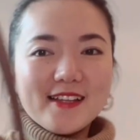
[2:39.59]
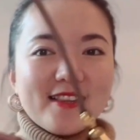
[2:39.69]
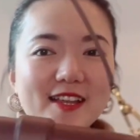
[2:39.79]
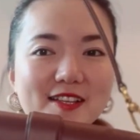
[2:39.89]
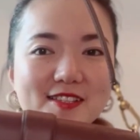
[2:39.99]

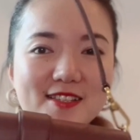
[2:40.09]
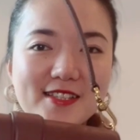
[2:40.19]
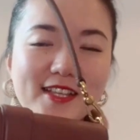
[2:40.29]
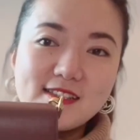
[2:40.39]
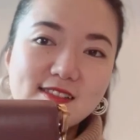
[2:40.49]
this
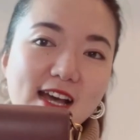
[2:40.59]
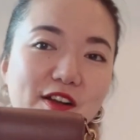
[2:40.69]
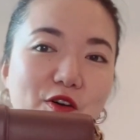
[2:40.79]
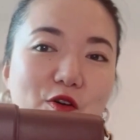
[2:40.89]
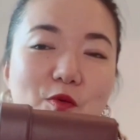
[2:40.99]

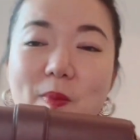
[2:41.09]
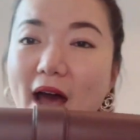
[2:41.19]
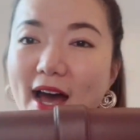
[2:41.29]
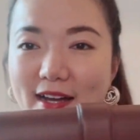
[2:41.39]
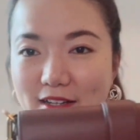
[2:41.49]
saddle
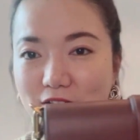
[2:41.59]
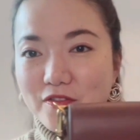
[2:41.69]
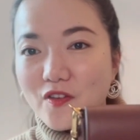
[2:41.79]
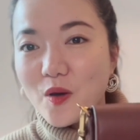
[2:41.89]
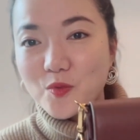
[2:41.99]
bag
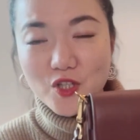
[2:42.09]
from